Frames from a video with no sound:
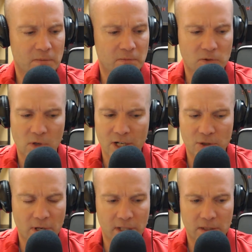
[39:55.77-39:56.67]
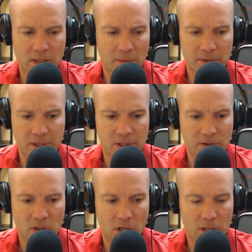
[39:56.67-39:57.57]
Graduated a couple of years
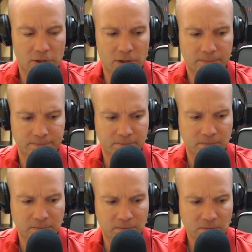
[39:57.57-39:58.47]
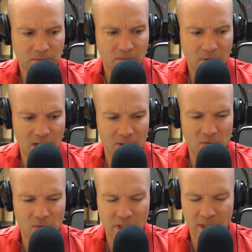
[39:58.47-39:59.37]
of college
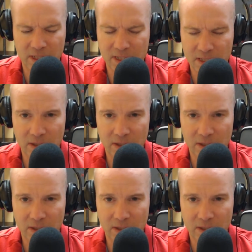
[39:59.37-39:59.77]
and really still